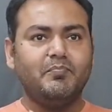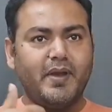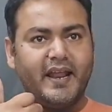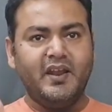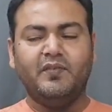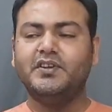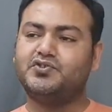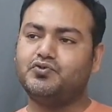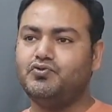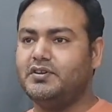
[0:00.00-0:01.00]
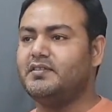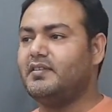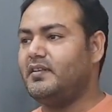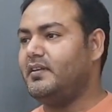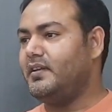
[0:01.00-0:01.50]
many of the students
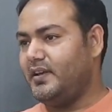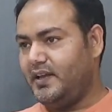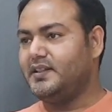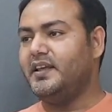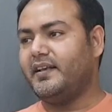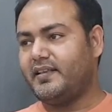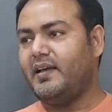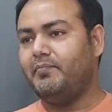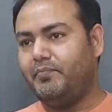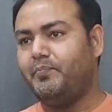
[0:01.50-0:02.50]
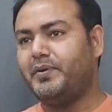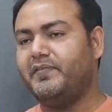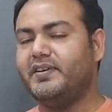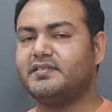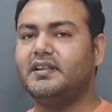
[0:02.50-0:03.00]
in the exam
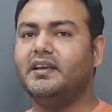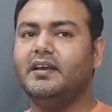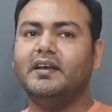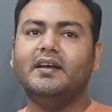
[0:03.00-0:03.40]
previously,